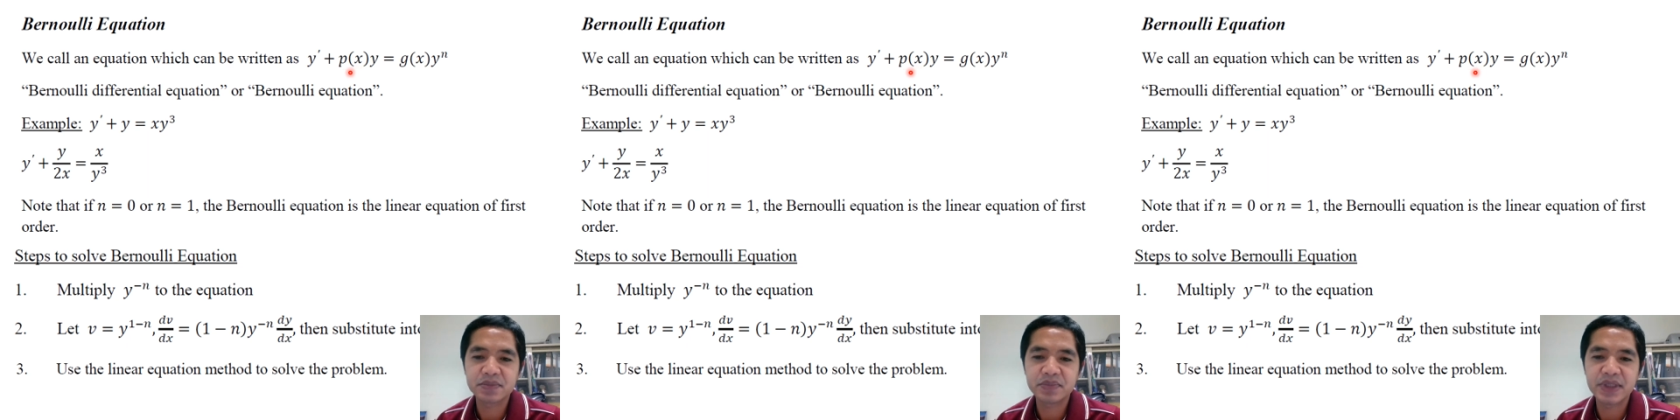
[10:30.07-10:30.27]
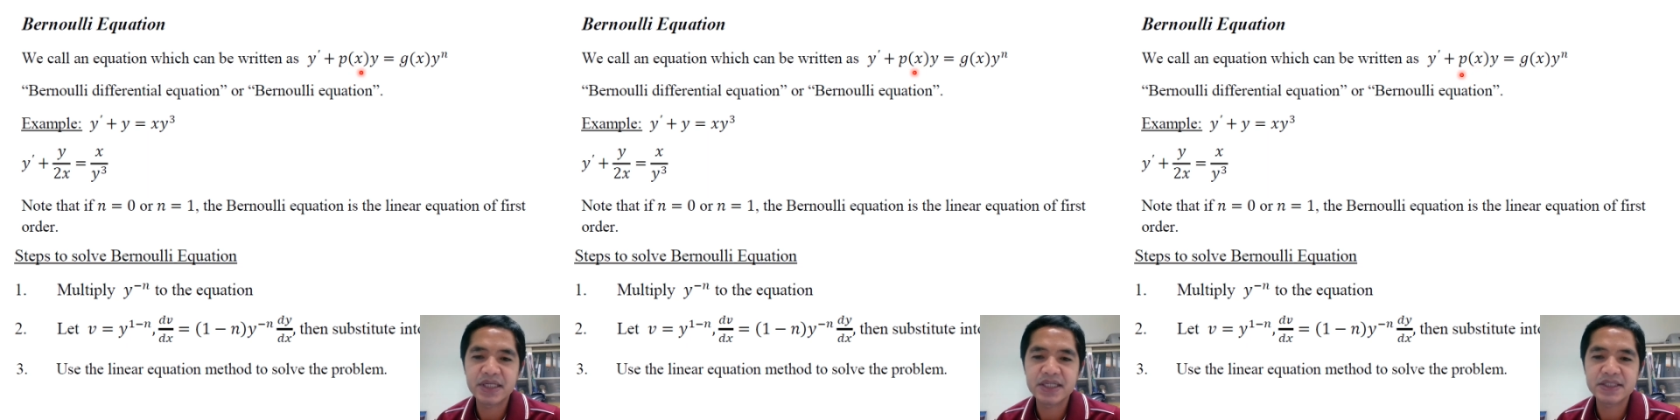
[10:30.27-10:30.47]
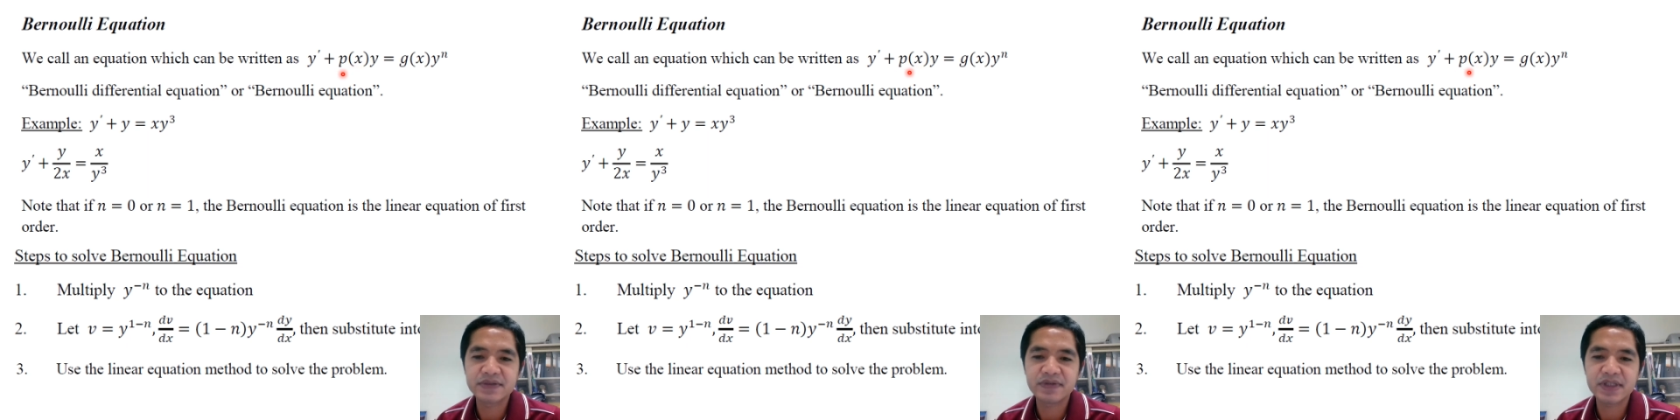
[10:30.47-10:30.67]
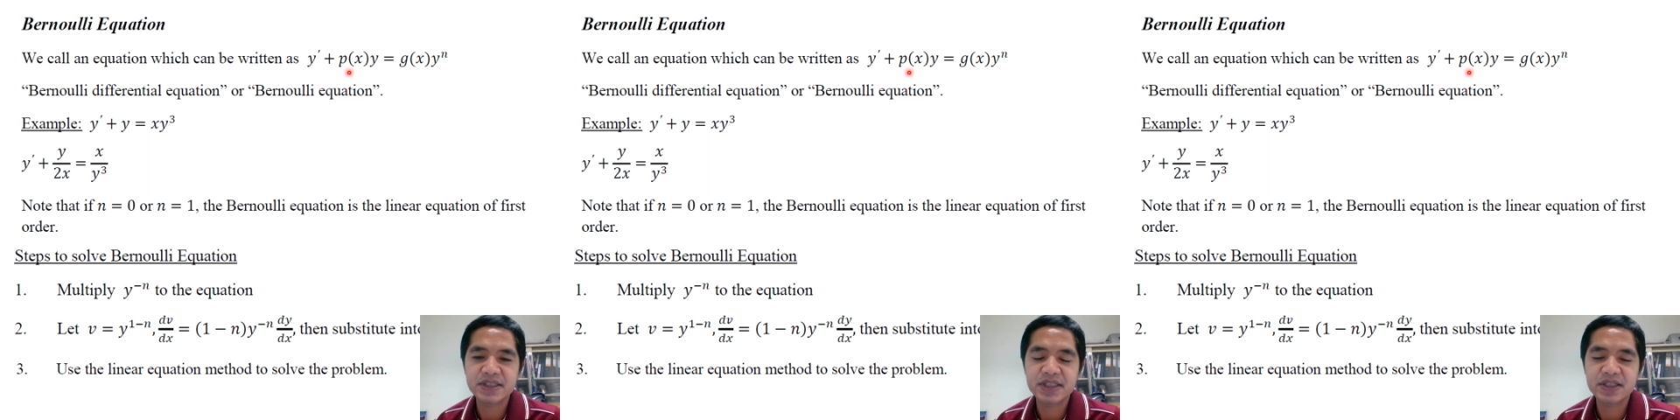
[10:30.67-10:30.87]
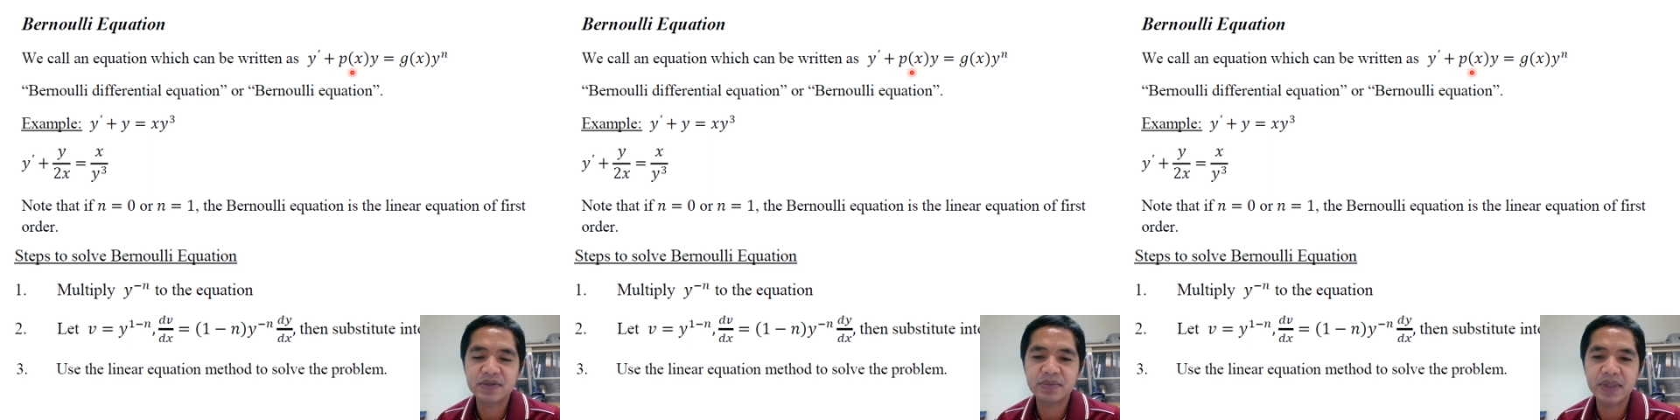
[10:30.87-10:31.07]
p is
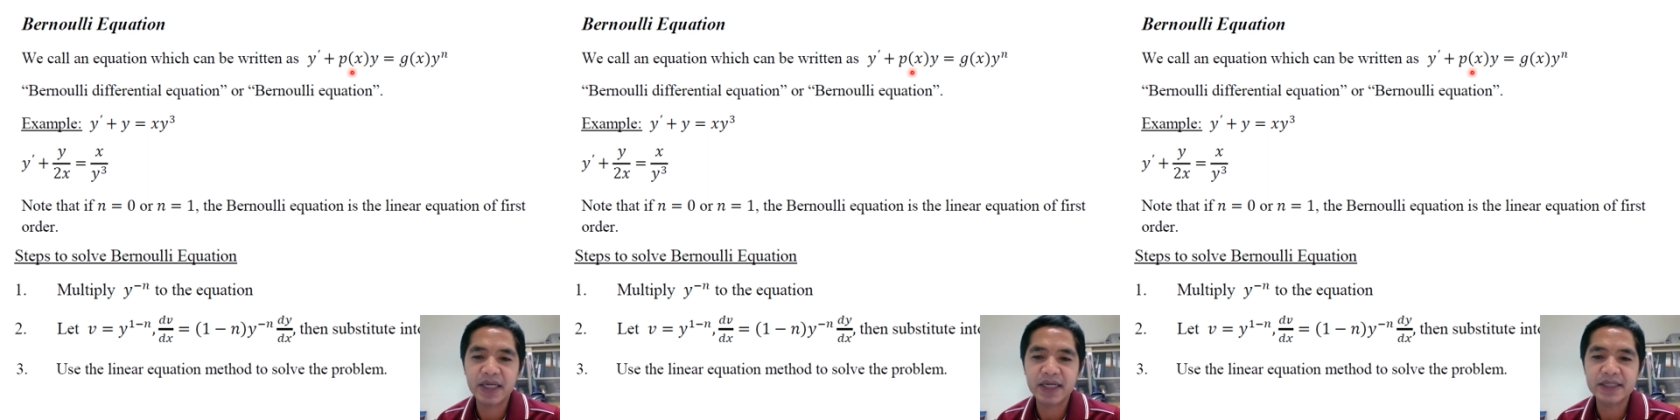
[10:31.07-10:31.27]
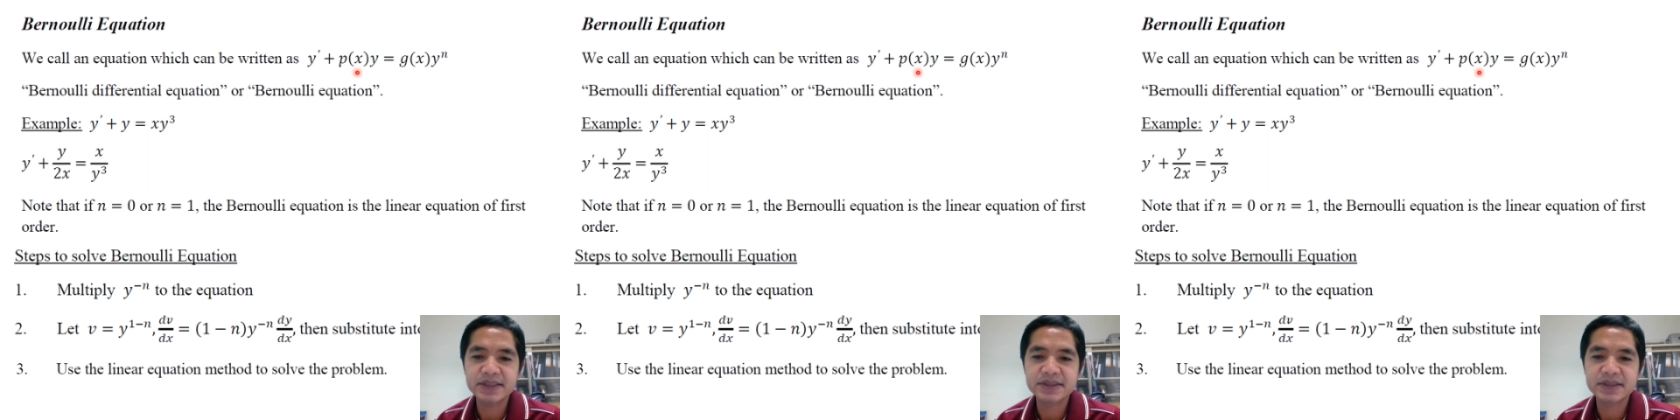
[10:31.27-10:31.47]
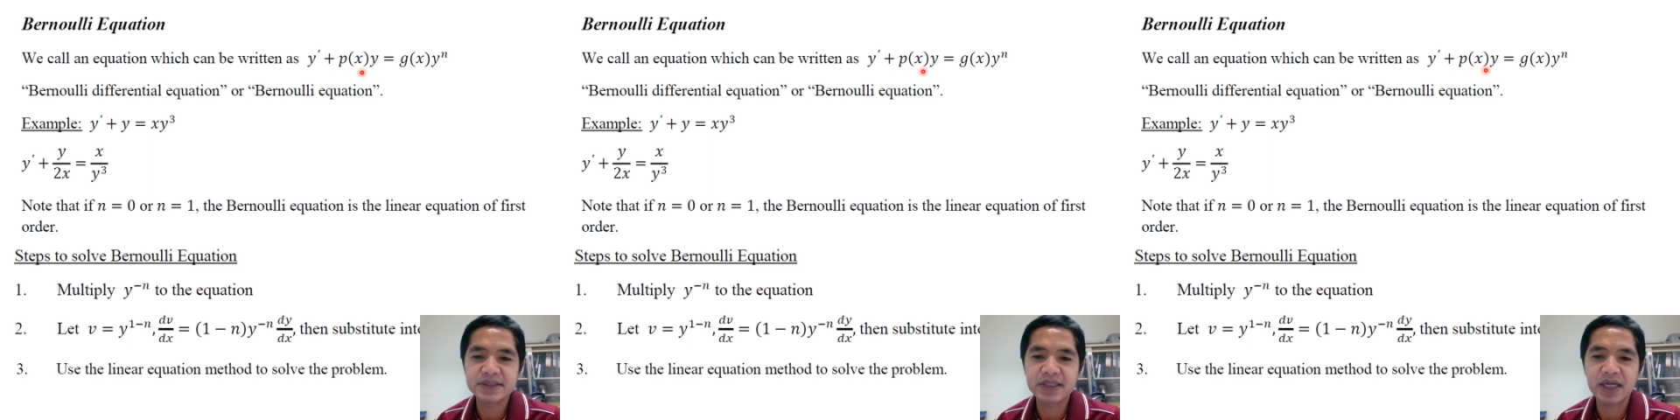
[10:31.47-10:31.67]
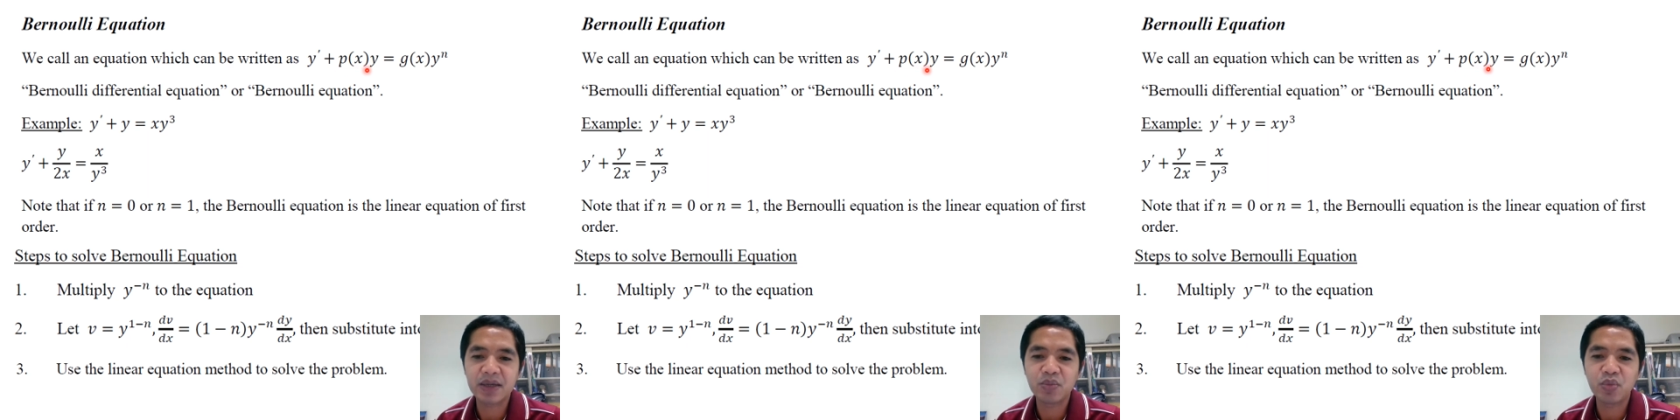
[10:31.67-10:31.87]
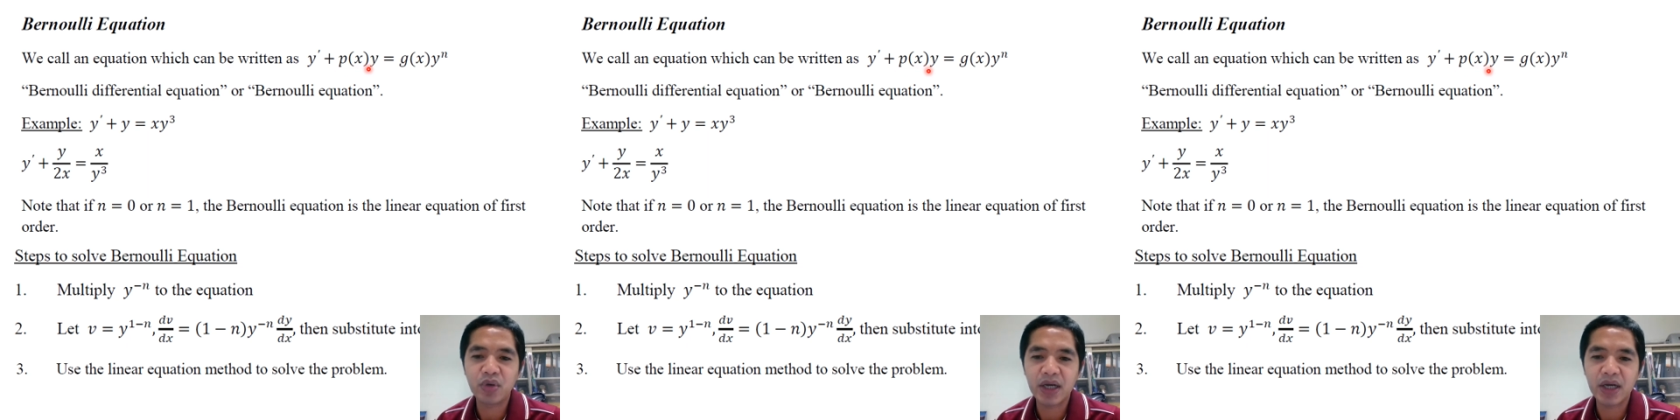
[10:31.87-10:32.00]
function of x times